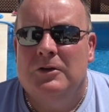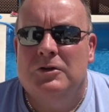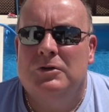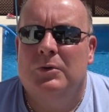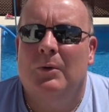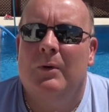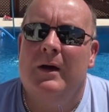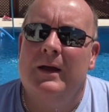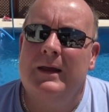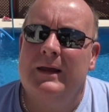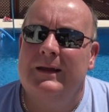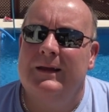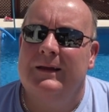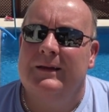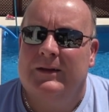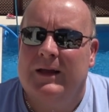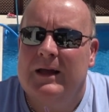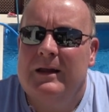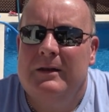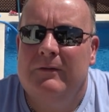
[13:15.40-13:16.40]
So I
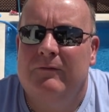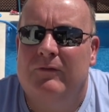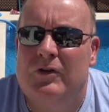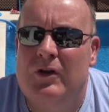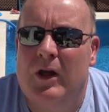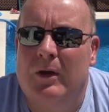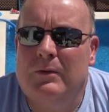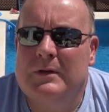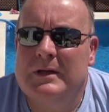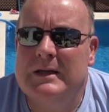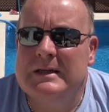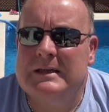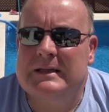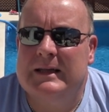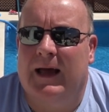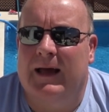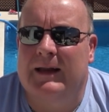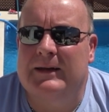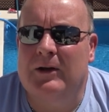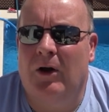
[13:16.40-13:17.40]
kind of noticed
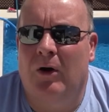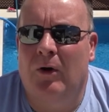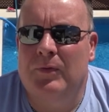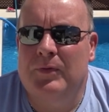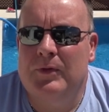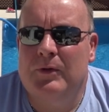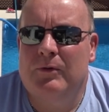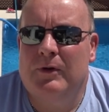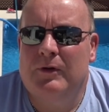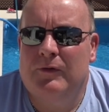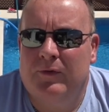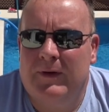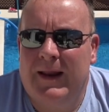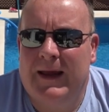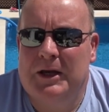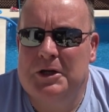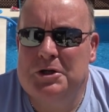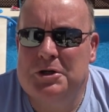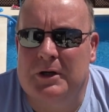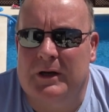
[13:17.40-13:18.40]
that on the
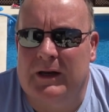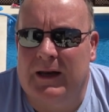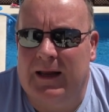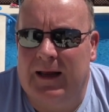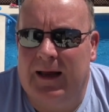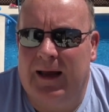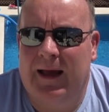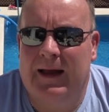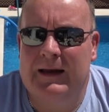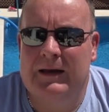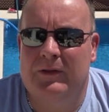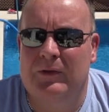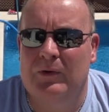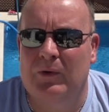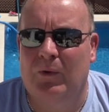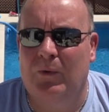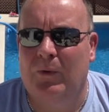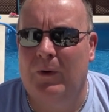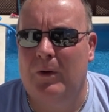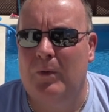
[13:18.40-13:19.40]
reflection and
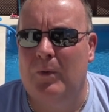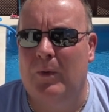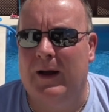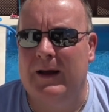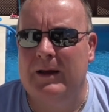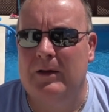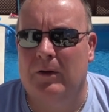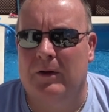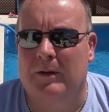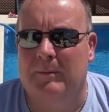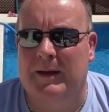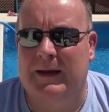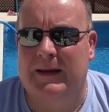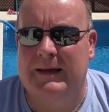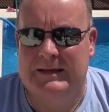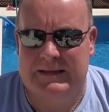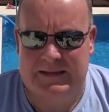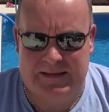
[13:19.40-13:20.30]
thought, whoa, hang on a minute.